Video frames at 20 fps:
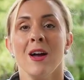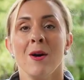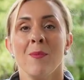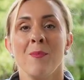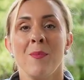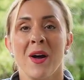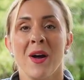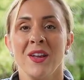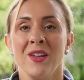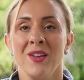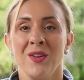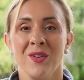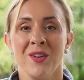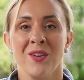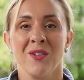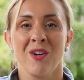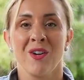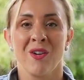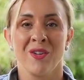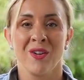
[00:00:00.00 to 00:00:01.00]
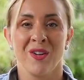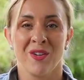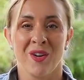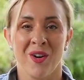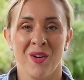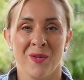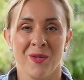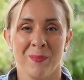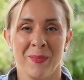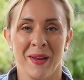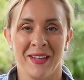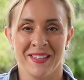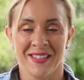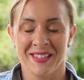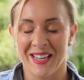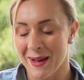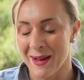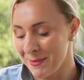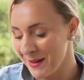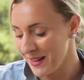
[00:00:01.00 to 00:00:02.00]
but you can grow your own pizza
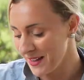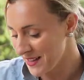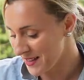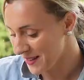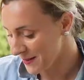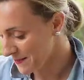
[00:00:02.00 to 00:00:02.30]
toppings.